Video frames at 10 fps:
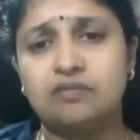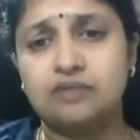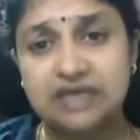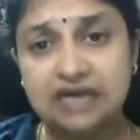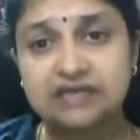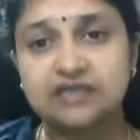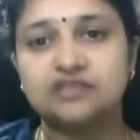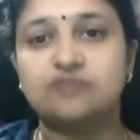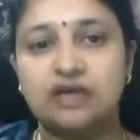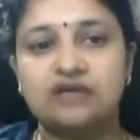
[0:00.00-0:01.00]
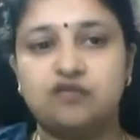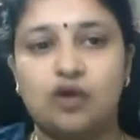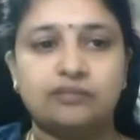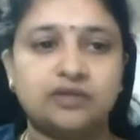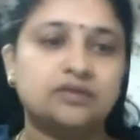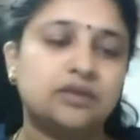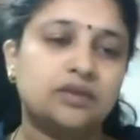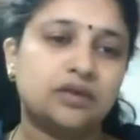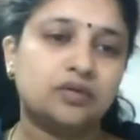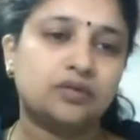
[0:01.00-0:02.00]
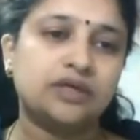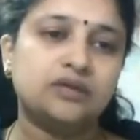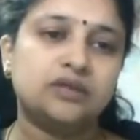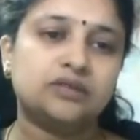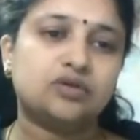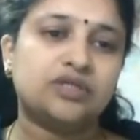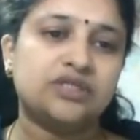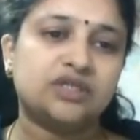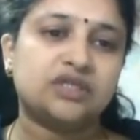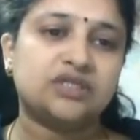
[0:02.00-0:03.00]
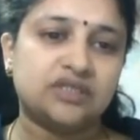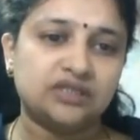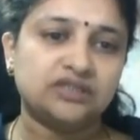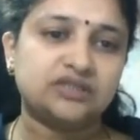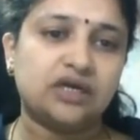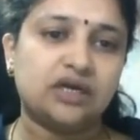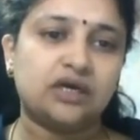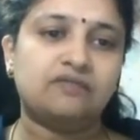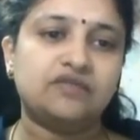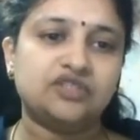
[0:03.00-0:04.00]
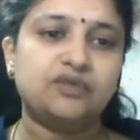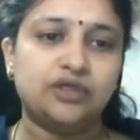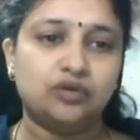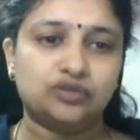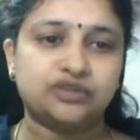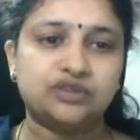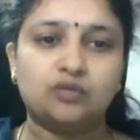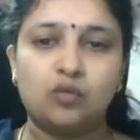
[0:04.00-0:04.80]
tract is well formed. Okay, so these are the things which we use.